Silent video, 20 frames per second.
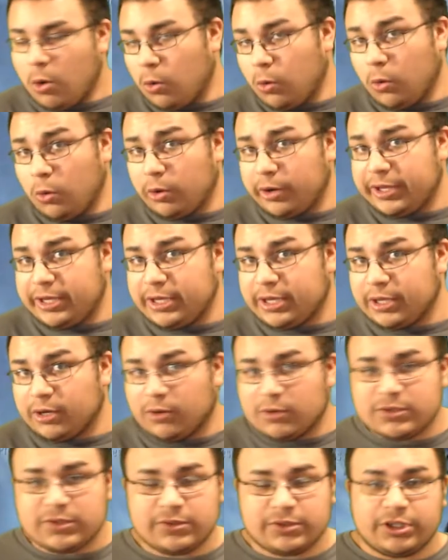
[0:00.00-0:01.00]
or he could
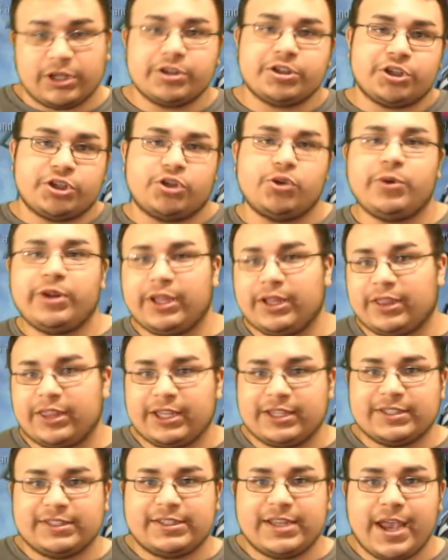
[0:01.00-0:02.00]
also start shooting
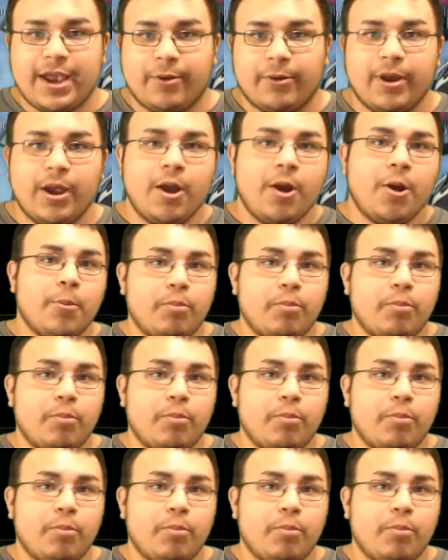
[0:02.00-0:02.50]
things down.